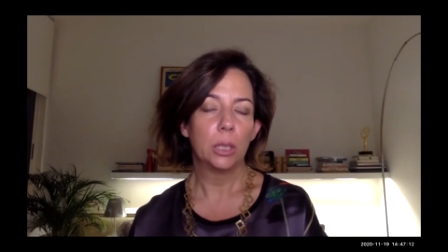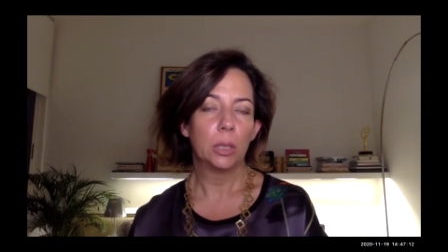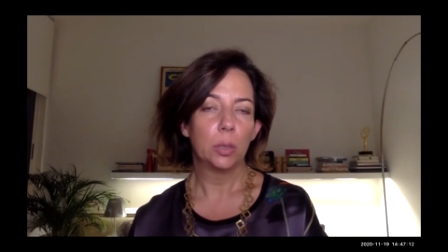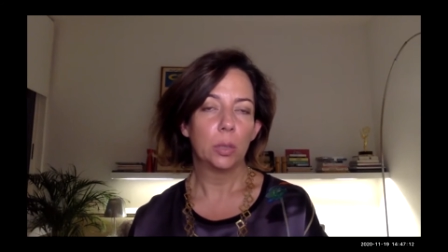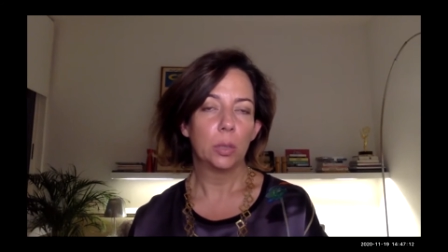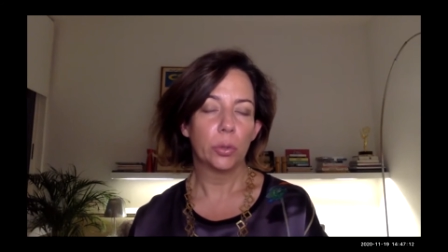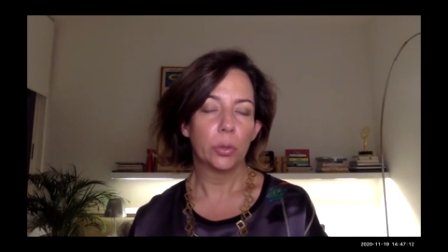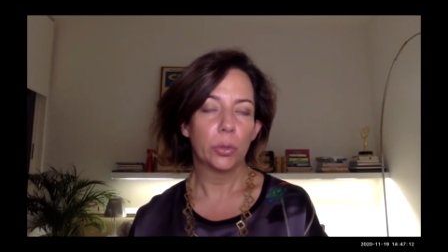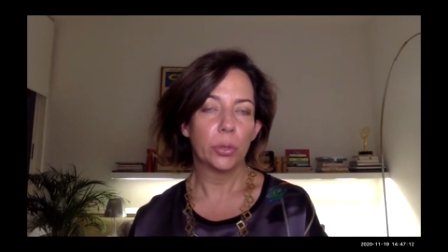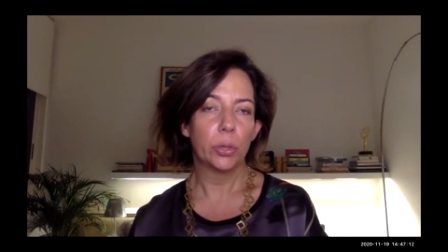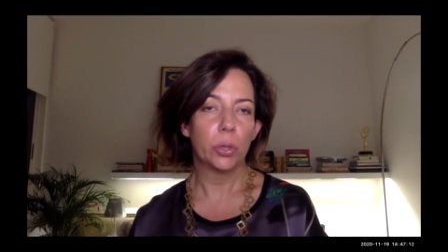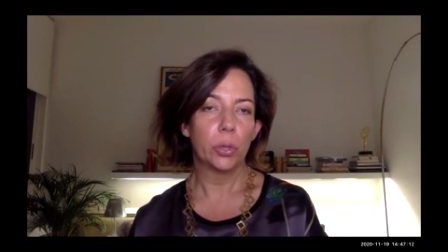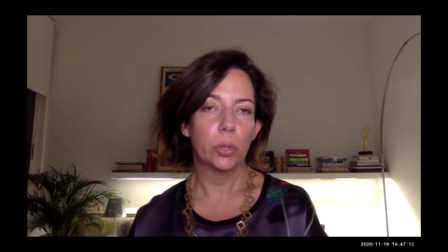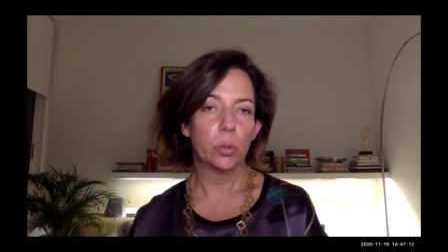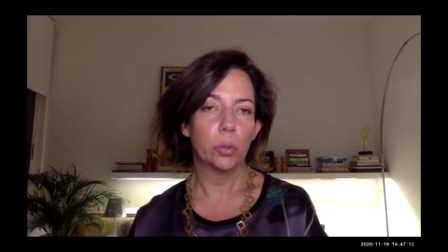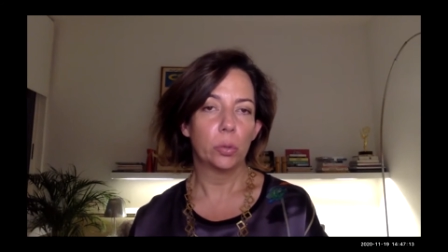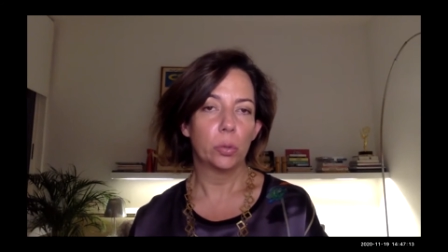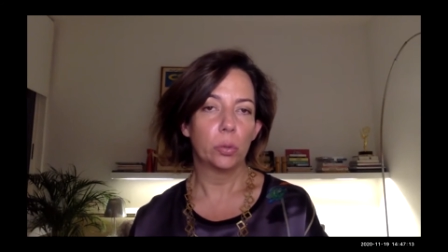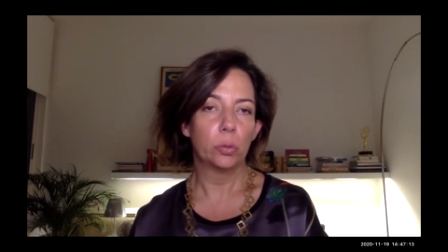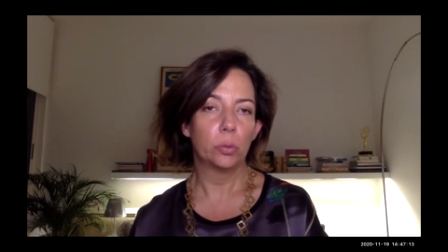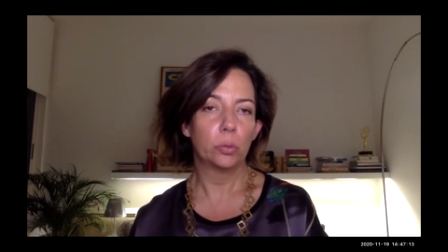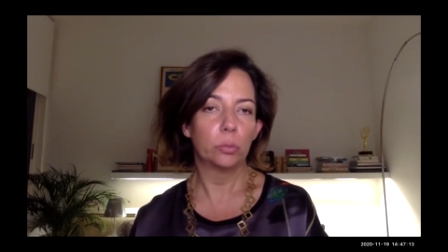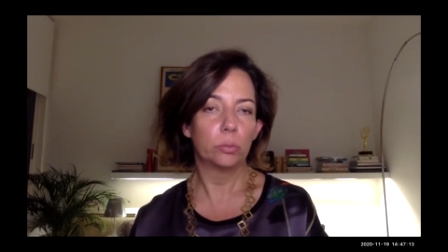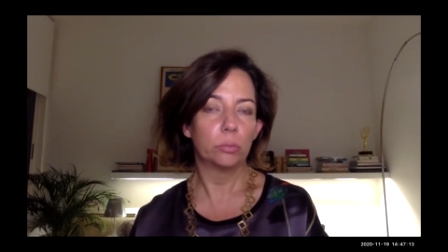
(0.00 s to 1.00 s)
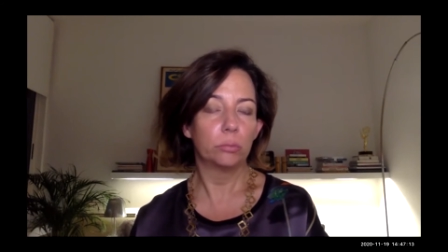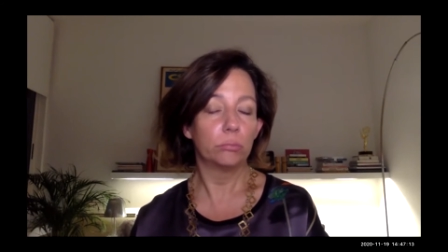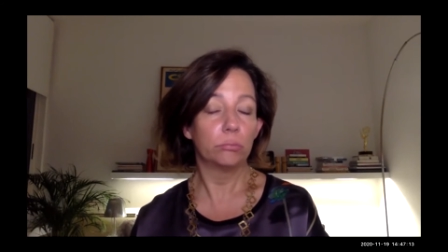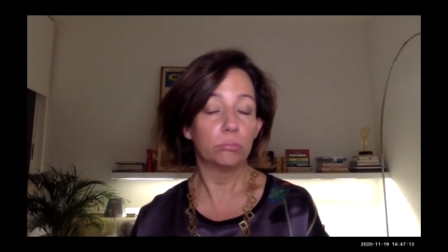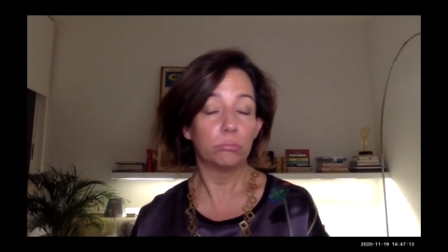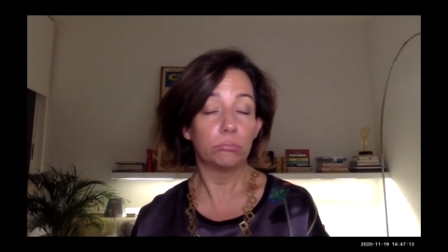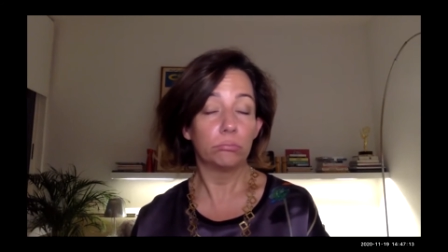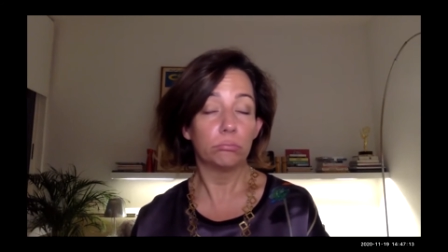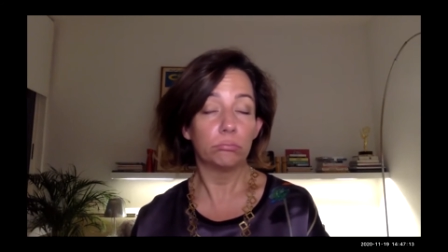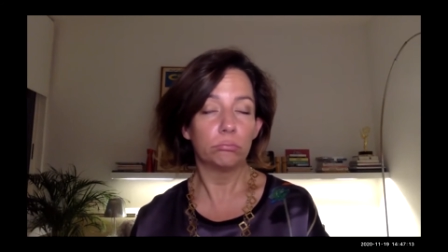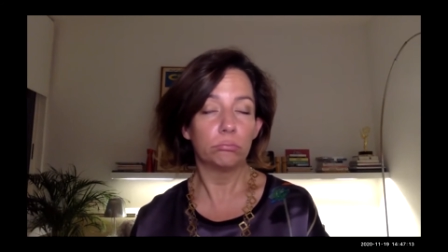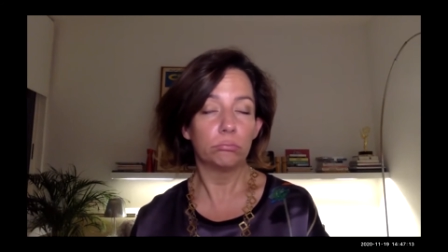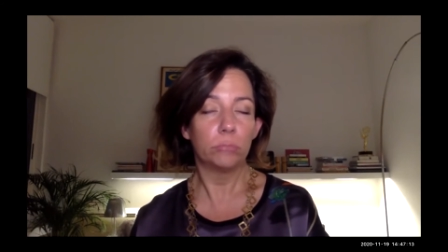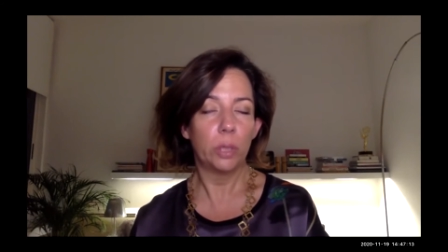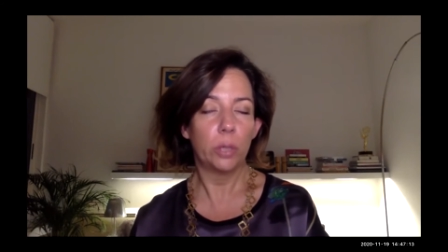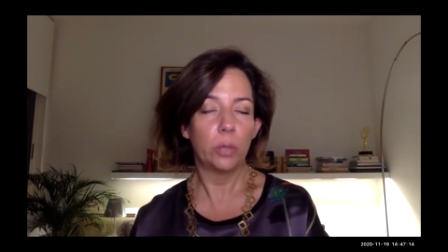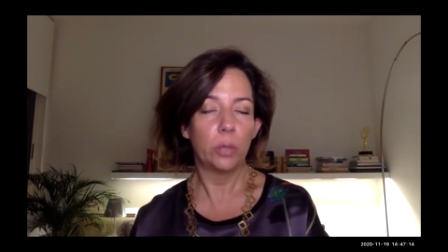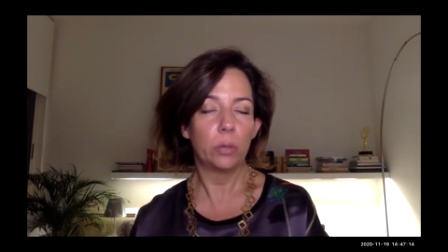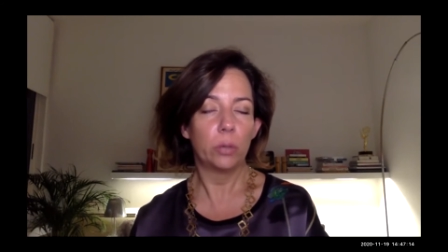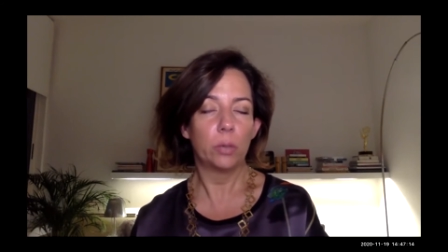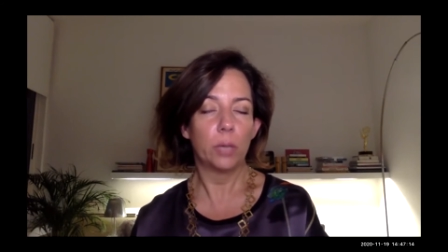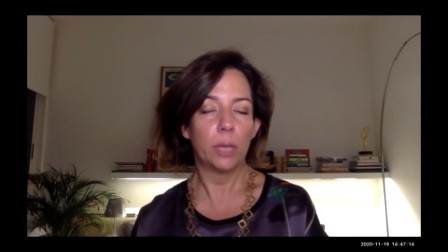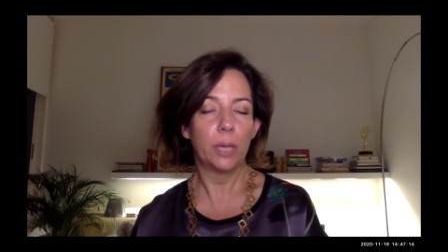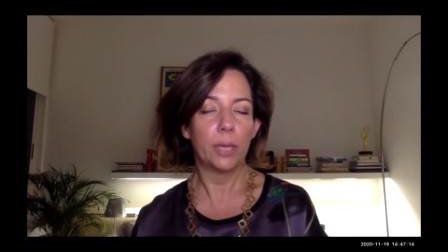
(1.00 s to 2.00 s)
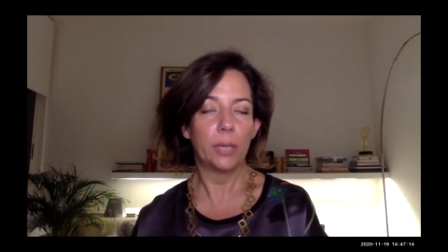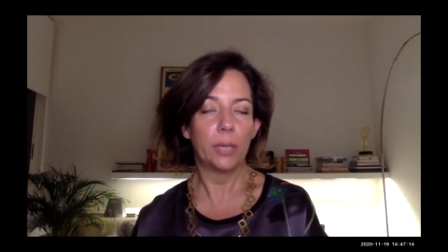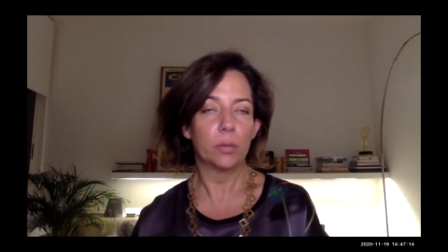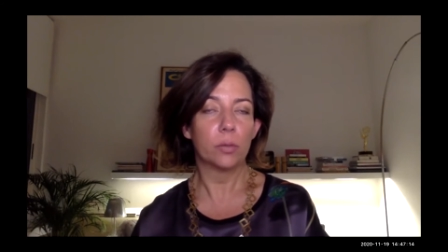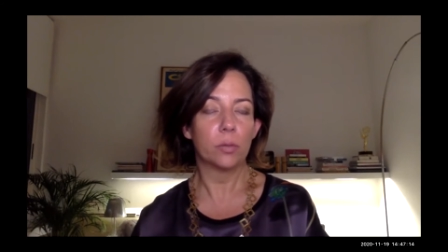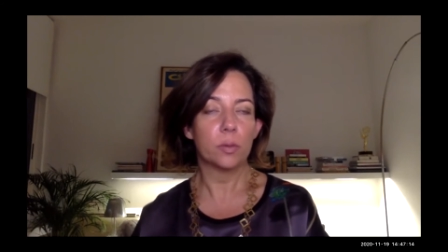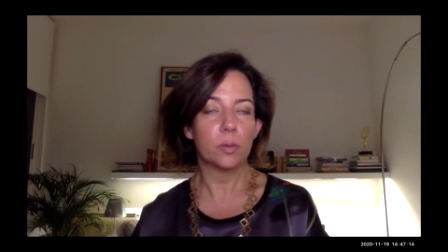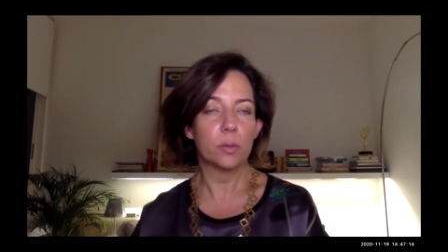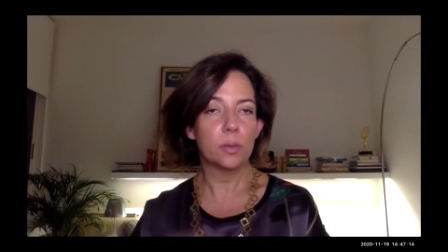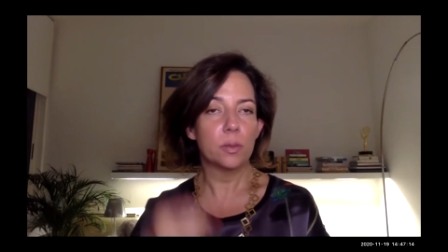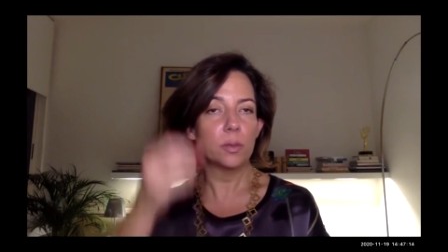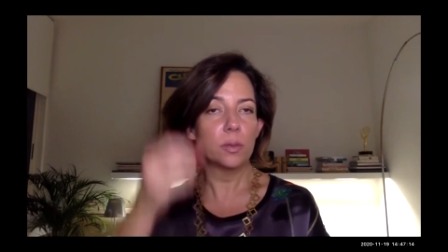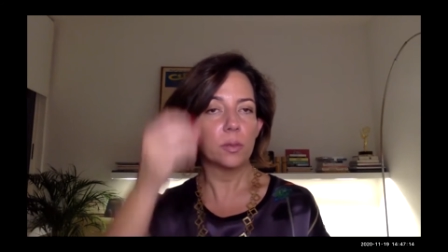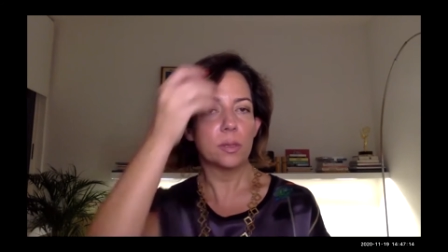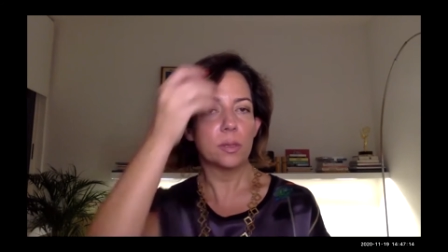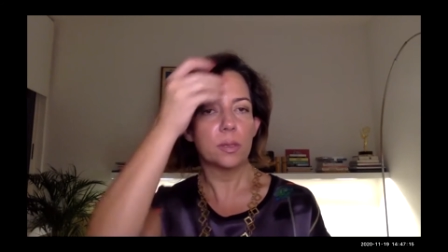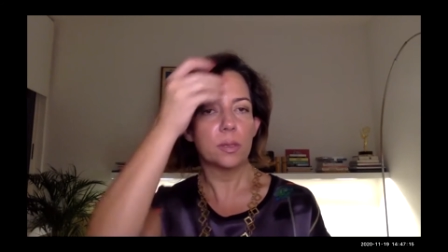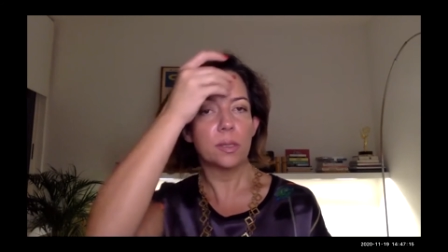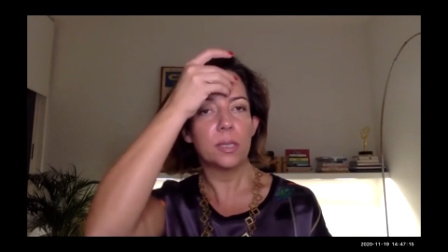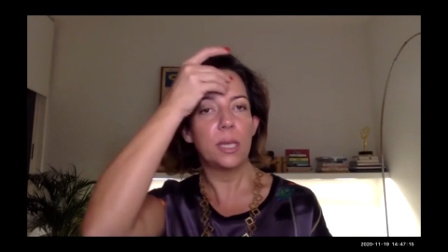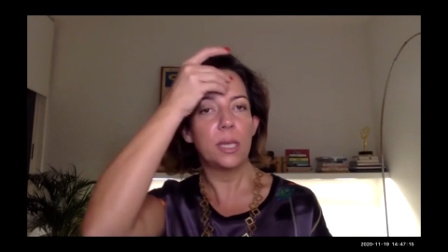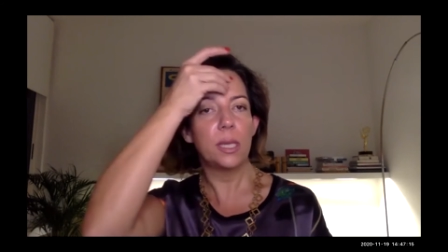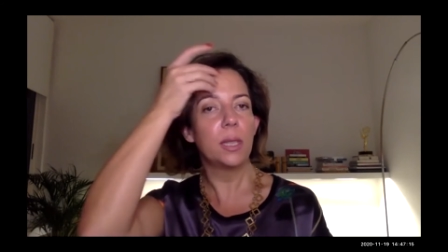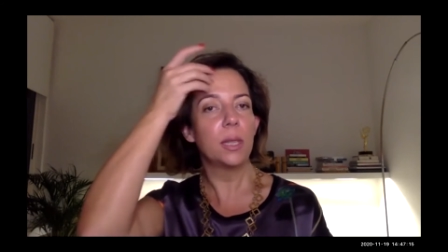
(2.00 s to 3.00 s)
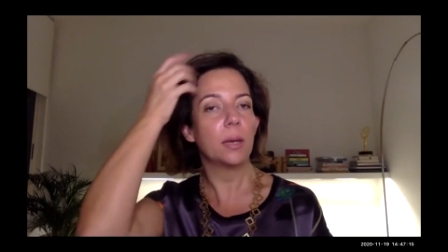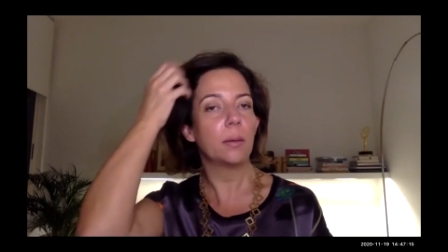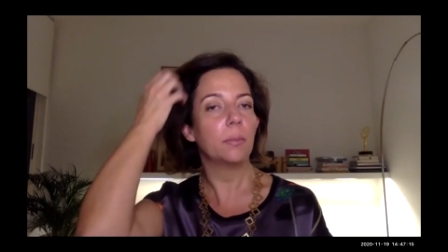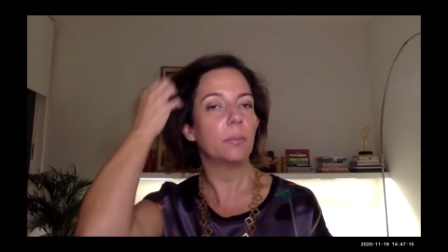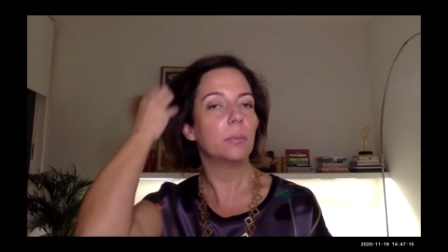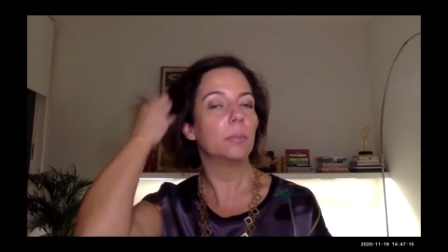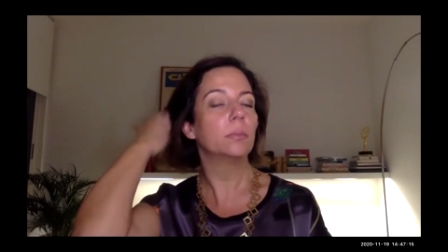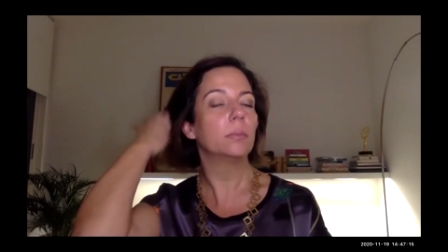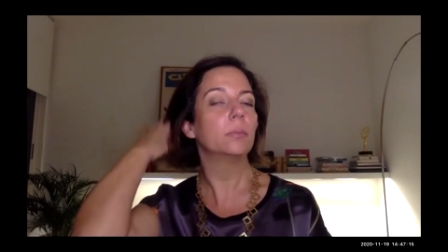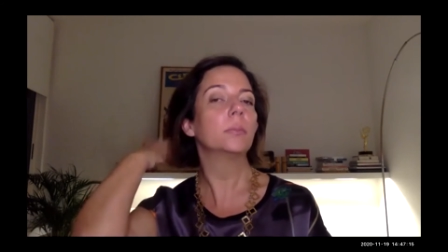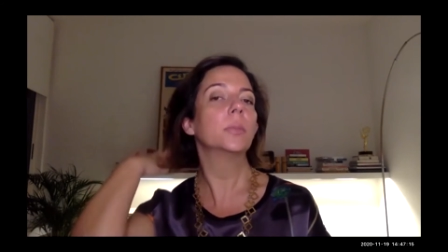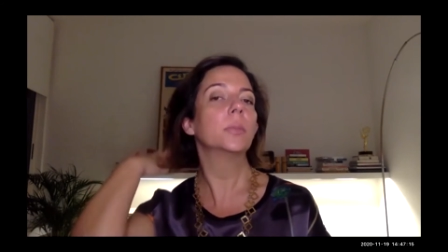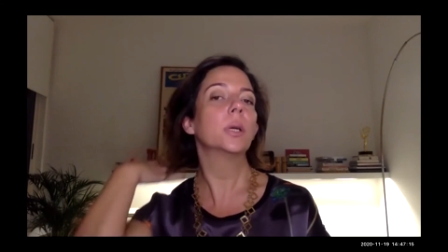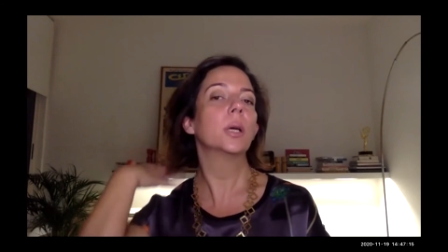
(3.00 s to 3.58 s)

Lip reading: although I don't see them